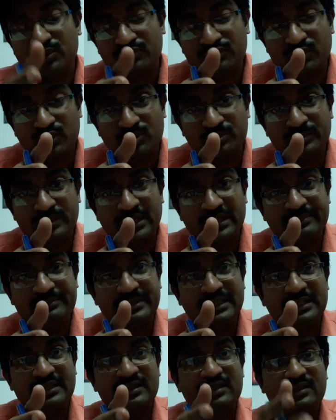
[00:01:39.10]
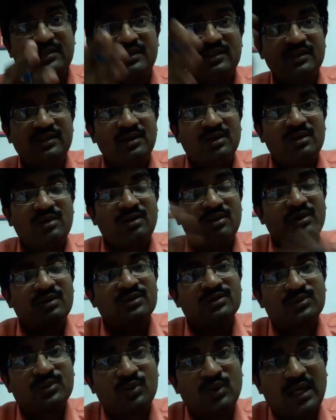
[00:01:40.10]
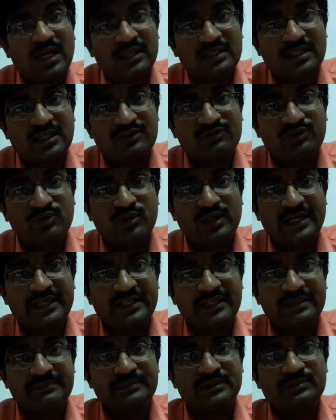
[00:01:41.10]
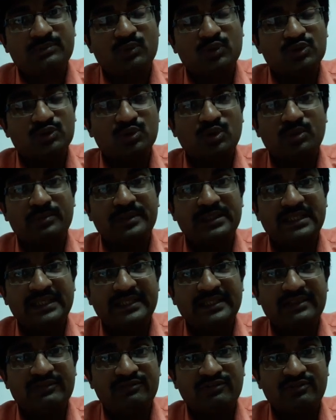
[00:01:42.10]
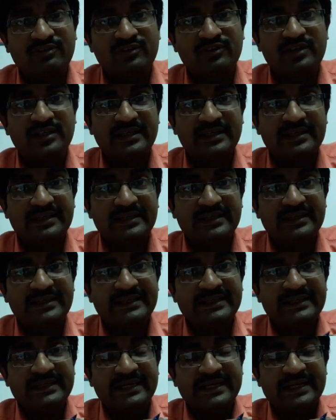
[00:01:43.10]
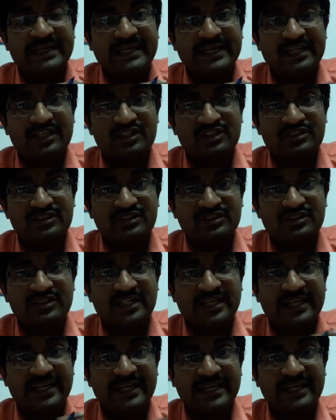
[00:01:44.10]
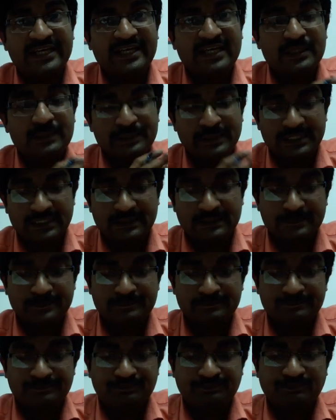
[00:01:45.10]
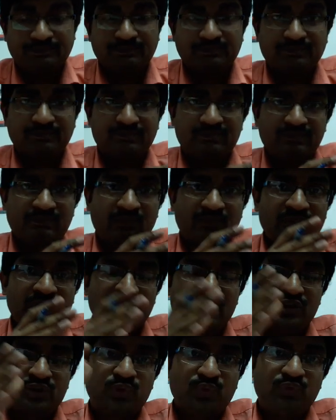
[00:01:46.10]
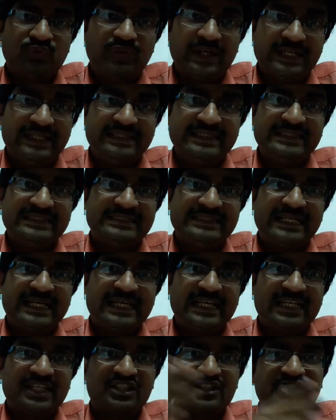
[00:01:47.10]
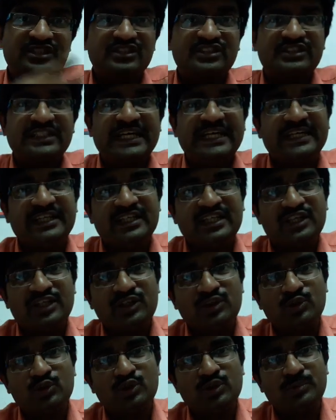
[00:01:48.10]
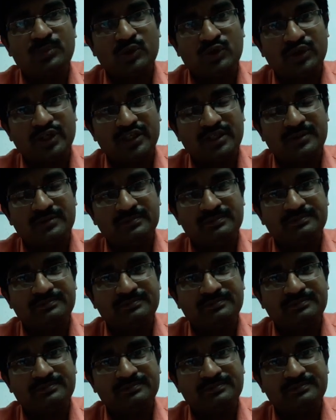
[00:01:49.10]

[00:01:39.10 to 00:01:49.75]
through formula milk or through other food items. Most commonly, food allergens are egg and milk. So, when these allergens enter into the body